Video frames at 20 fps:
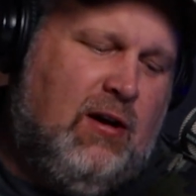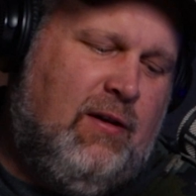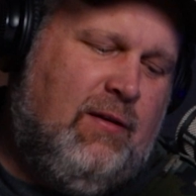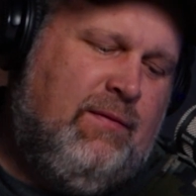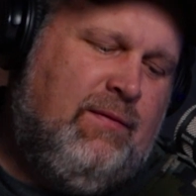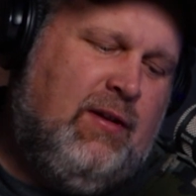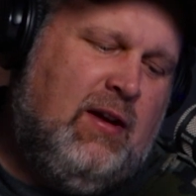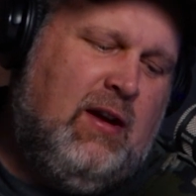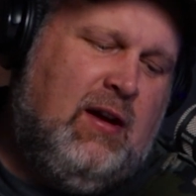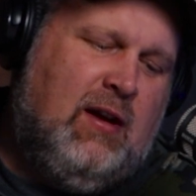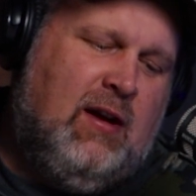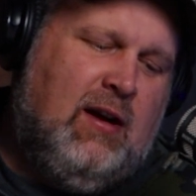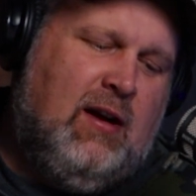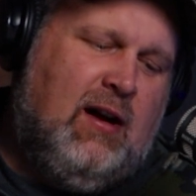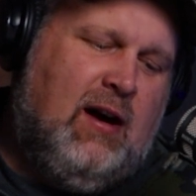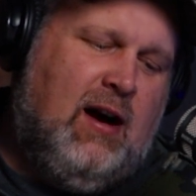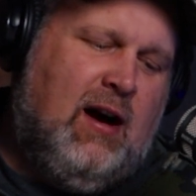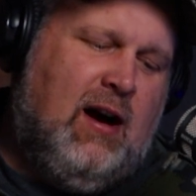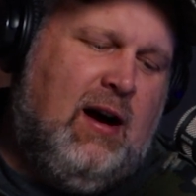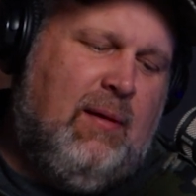So,
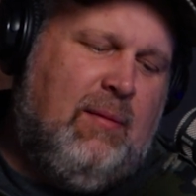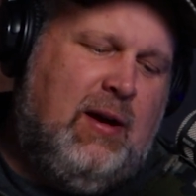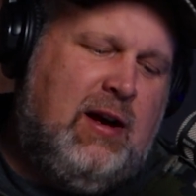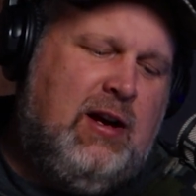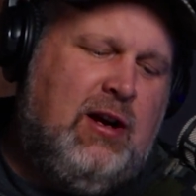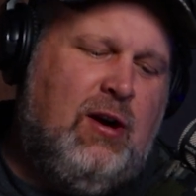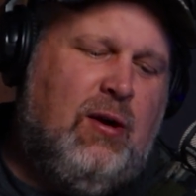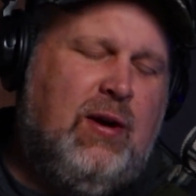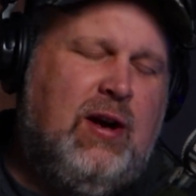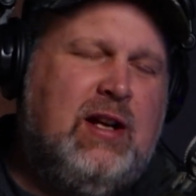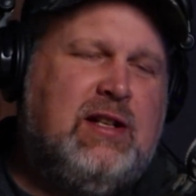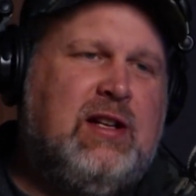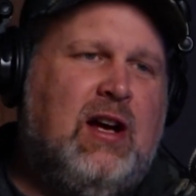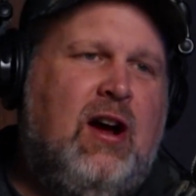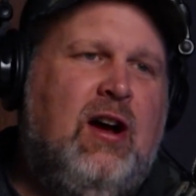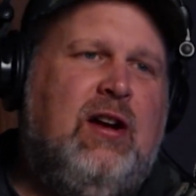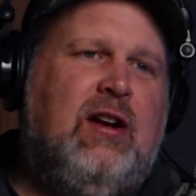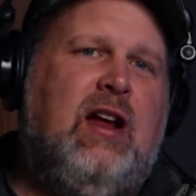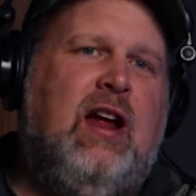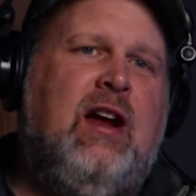you know, and it's a
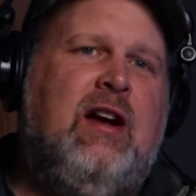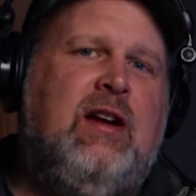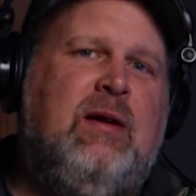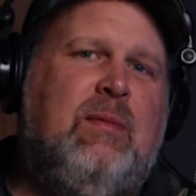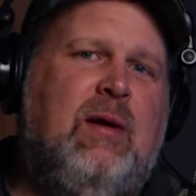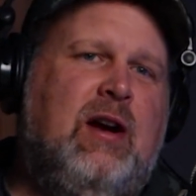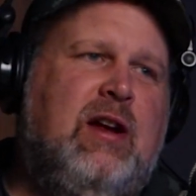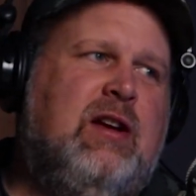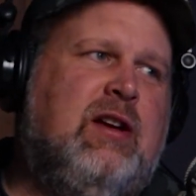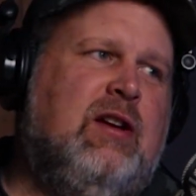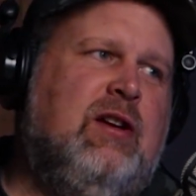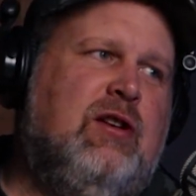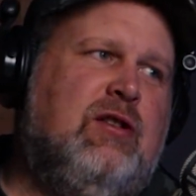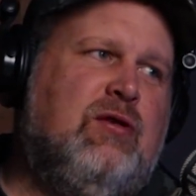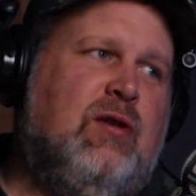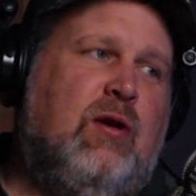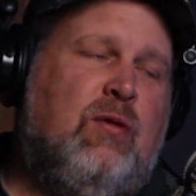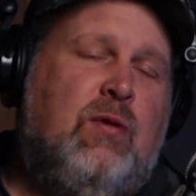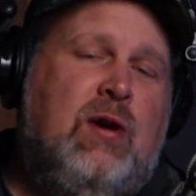hunt anybody can enjoy.